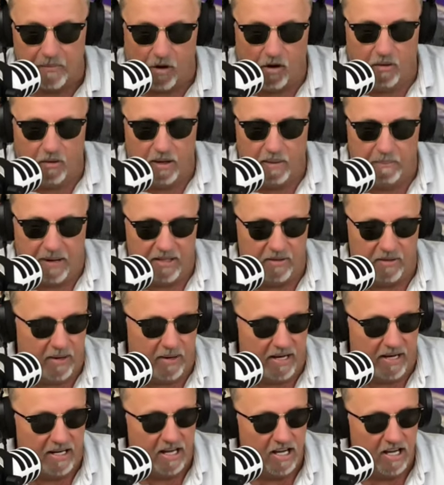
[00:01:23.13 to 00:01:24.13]
Oh, and by the
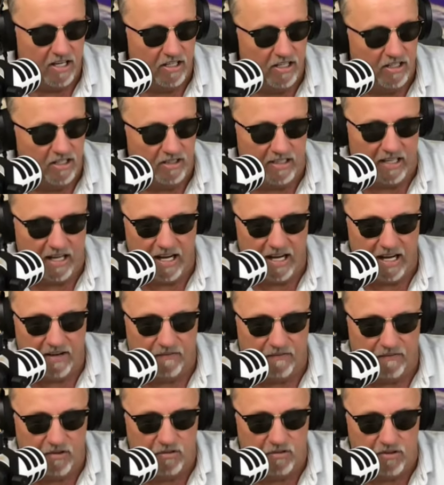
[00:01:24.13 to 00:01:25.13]
way, they
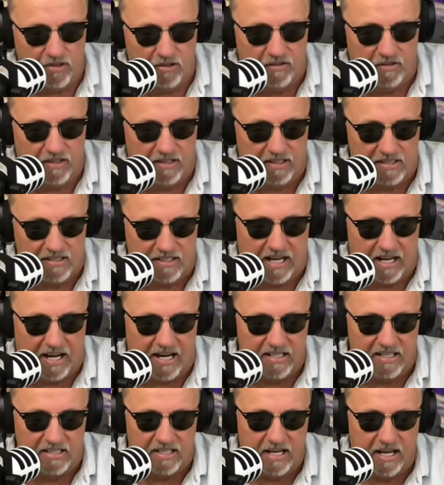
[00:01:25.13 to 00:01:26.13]
if you do this,
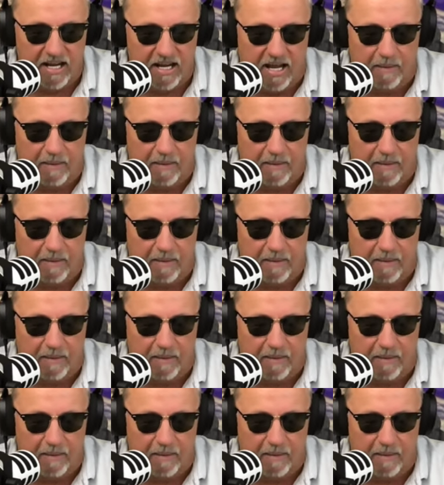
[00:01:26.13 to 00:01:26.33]
guys,